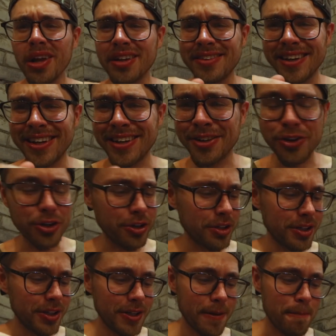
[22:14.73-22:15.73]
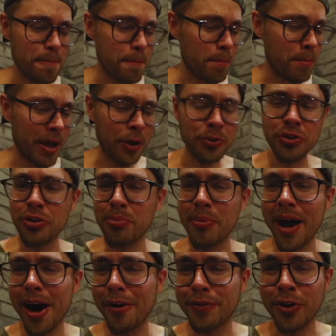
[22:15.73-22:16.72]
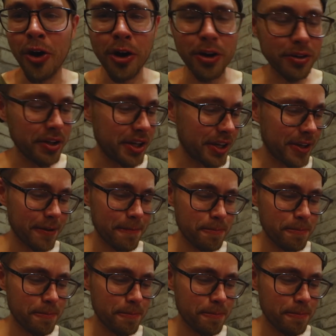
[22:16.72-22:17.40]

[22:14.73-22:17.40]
Tender, melt in your mouth garlic